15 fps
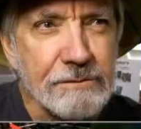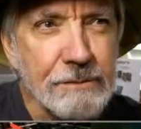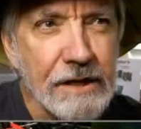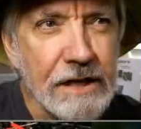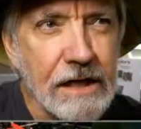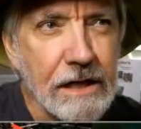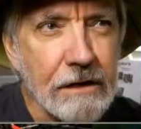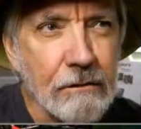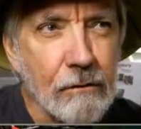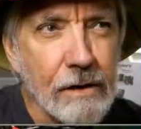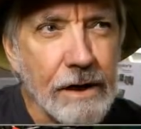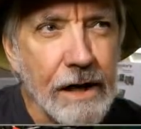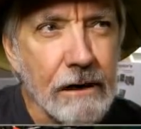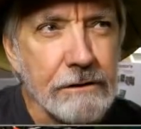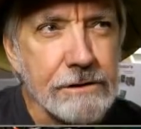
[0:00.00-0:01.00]
up speed again and go
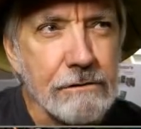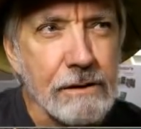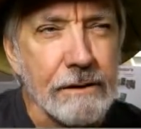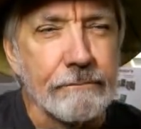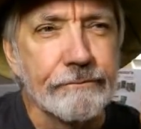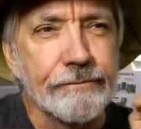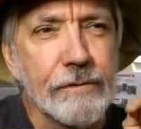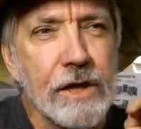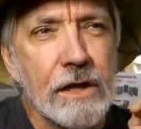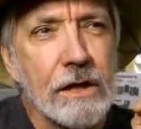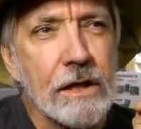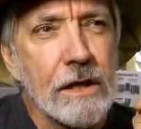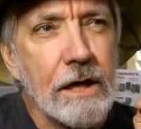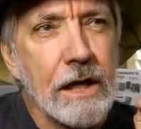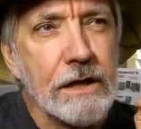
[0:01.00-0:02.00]
on downstream.
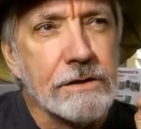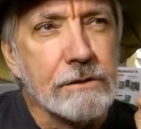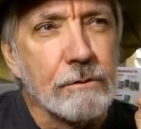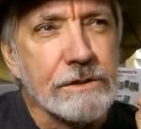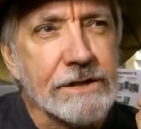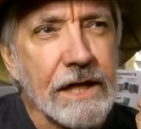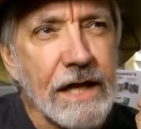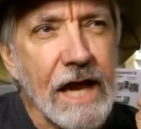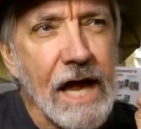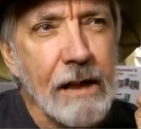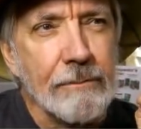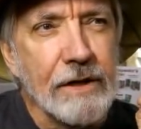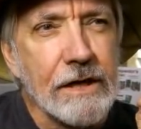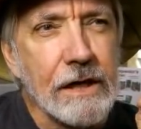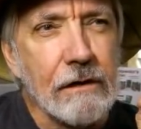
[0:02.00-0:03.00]
And so what's going to
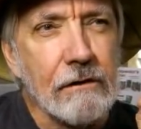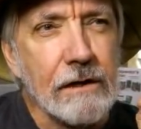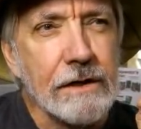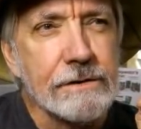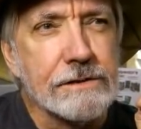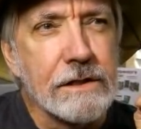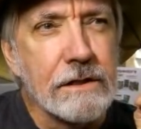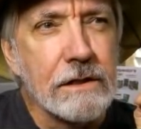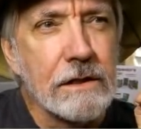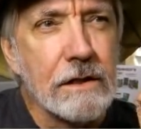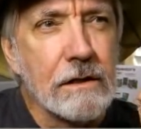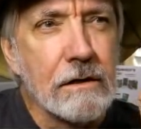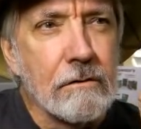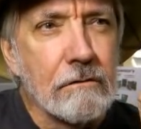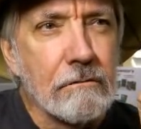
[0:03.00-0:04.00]
happen here is,
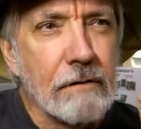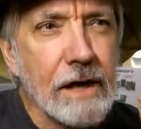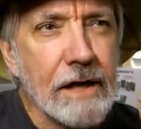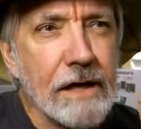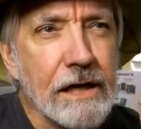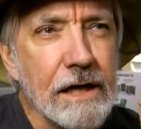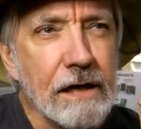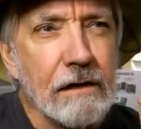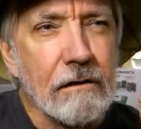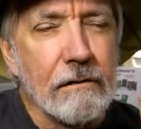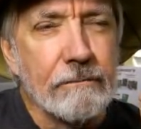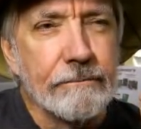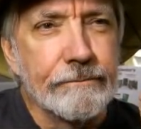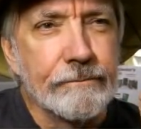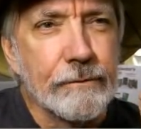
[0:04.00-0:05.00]
right in
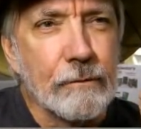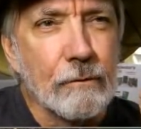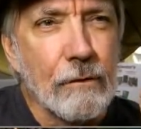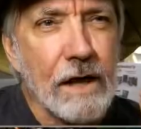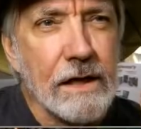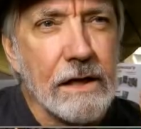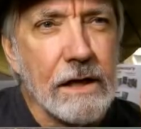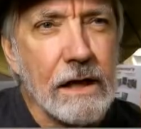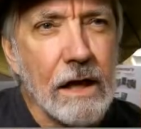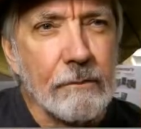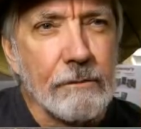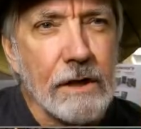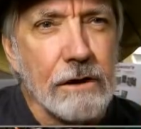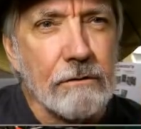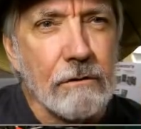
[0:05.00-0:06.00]
here, right,
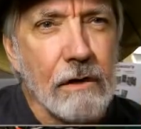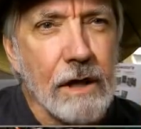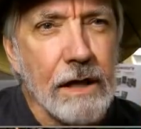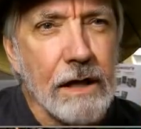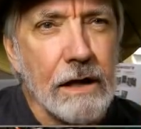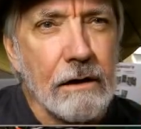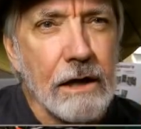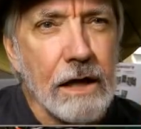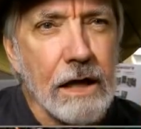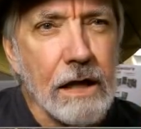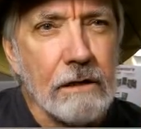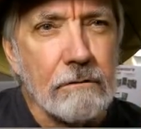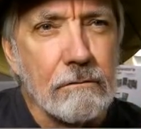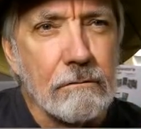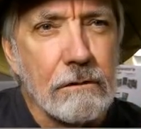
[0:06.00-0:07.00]
I'm going to draw it in the
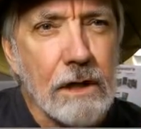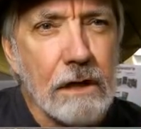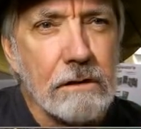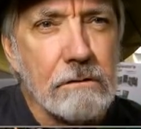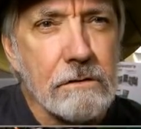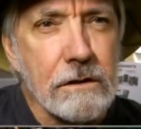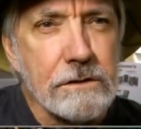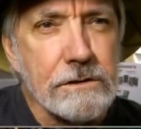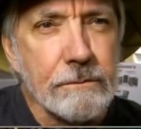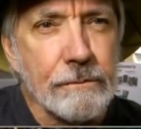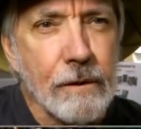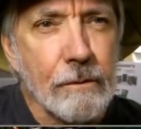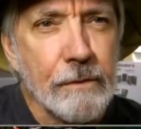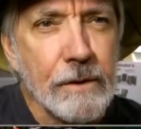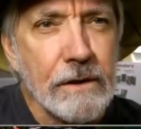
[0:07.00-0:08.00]
yellow color that's
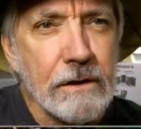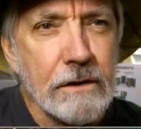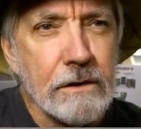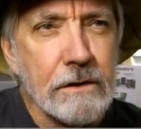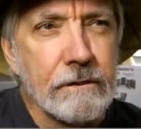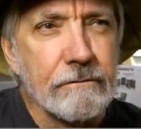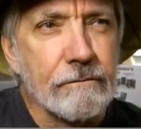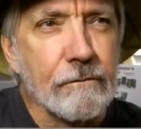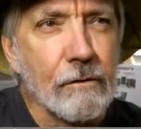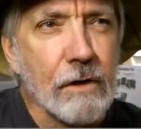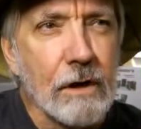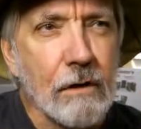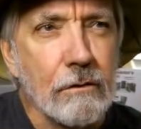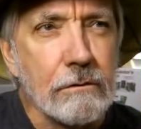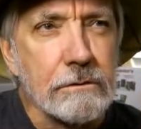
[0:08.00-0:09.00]
appropriate for
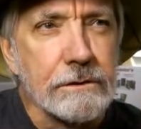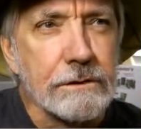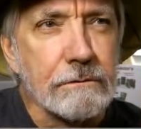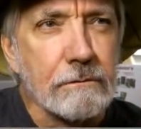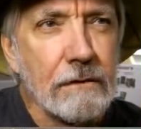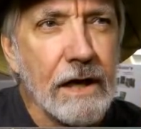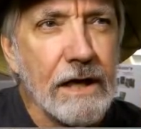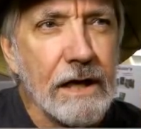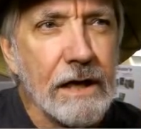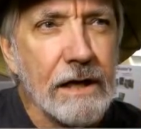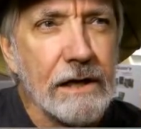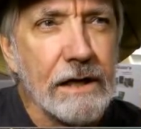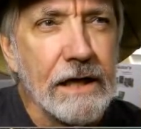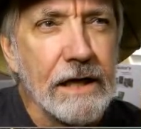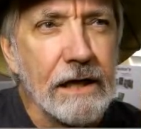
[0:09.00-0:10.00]
gold. Right
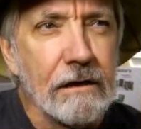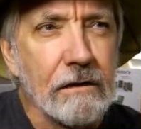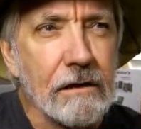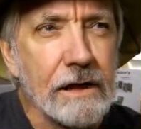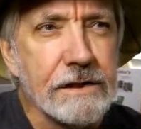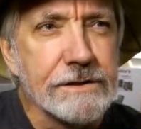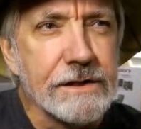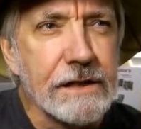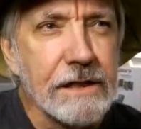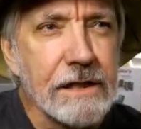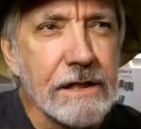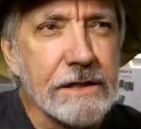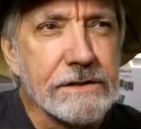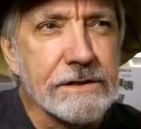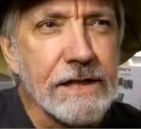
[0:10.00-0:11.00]
in here is a
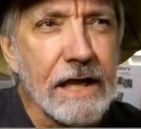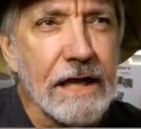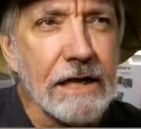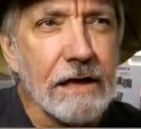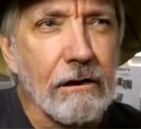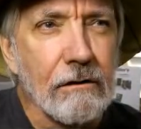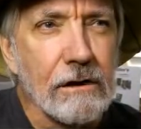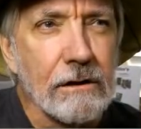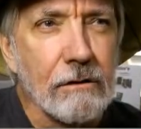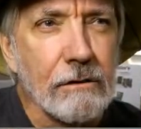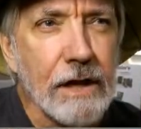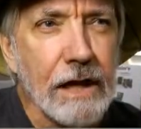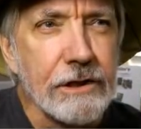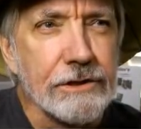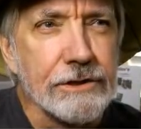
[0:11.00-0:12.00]
secondary
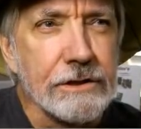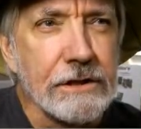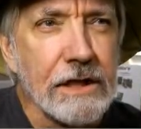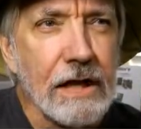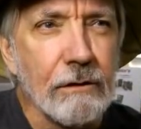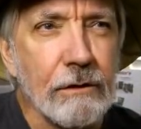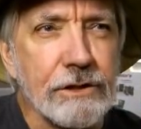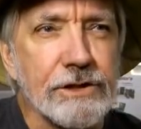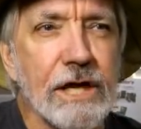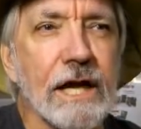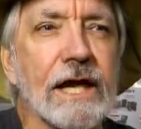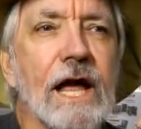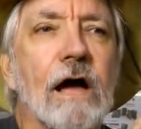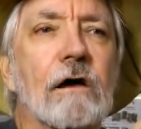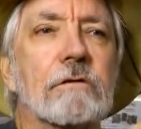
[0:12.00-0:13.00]
location that I would
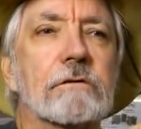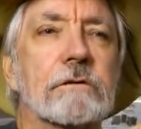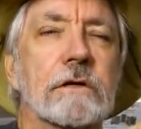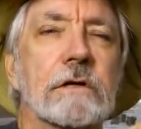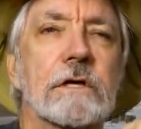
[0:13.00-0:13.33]
check out,